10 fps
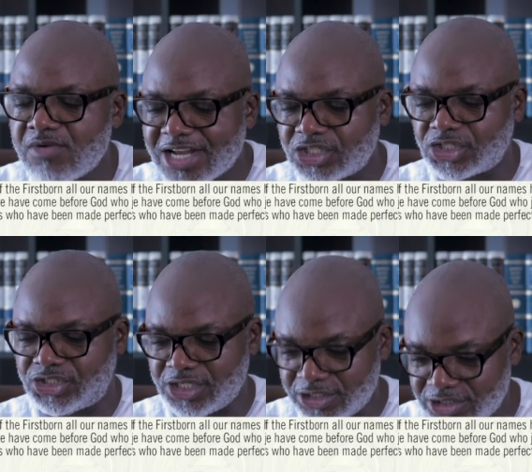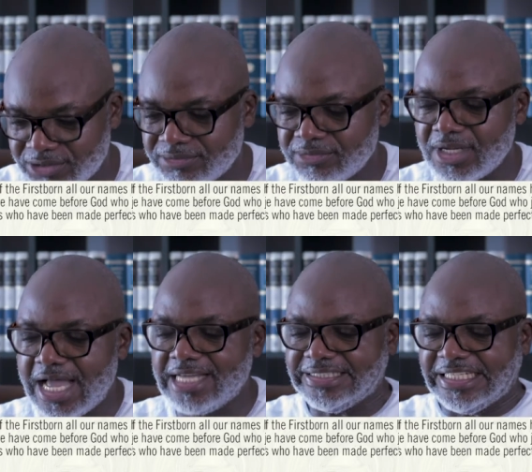registered
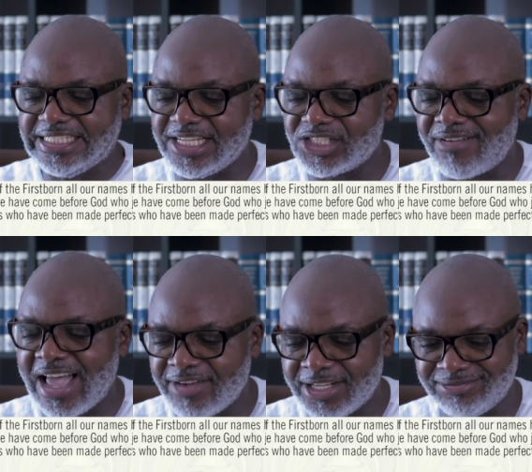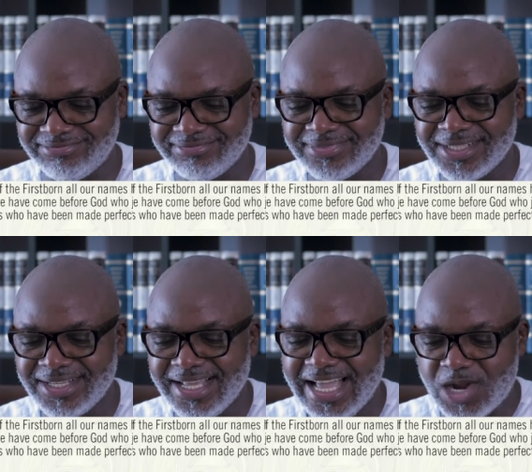as citizens of heaven.
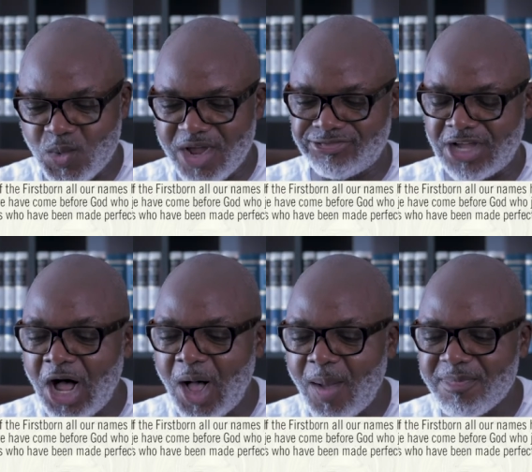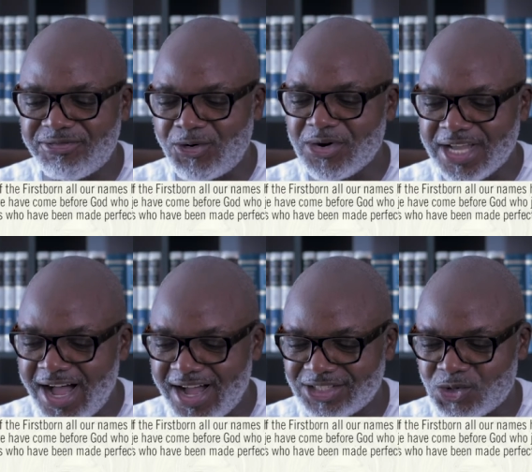And we have come before
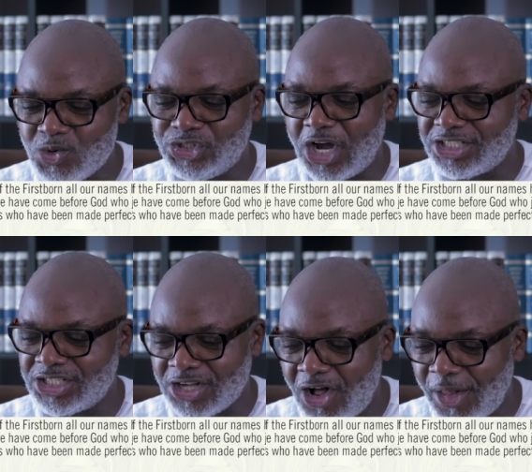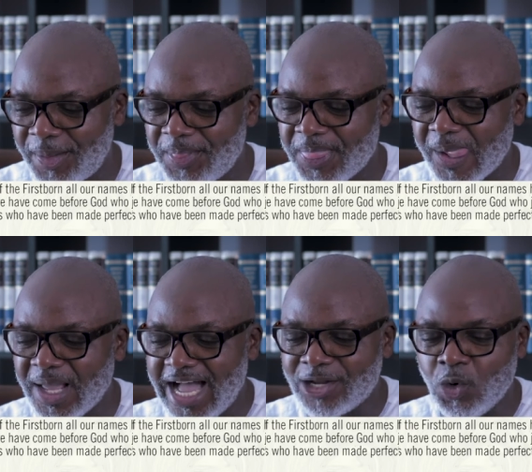God, who judges all,
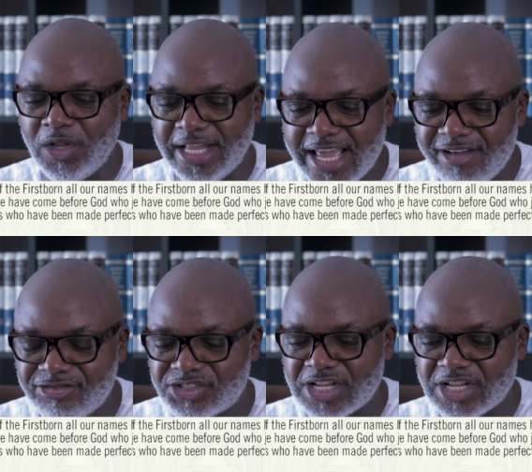and who lives